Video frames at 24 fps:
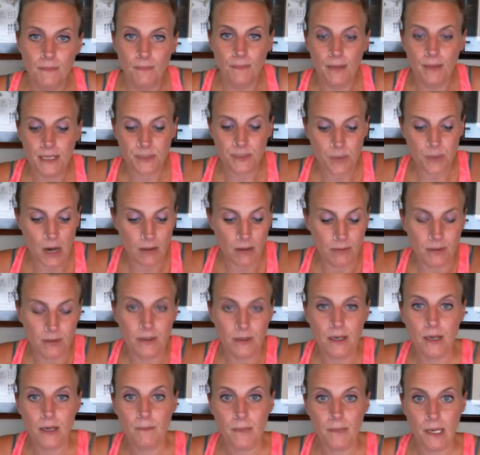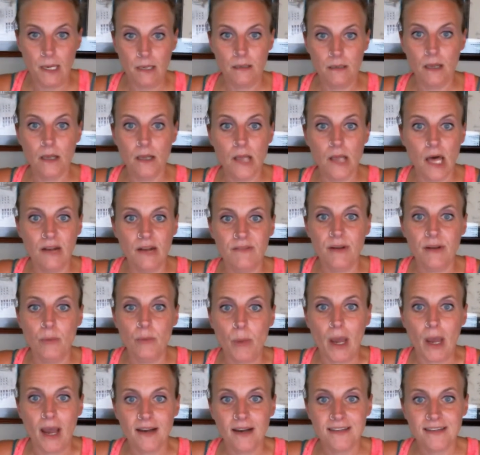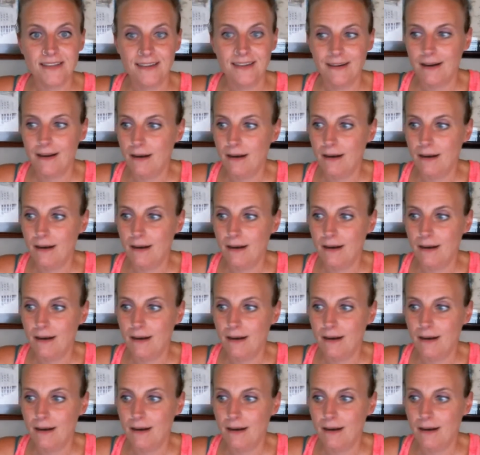has probably made a lot of impact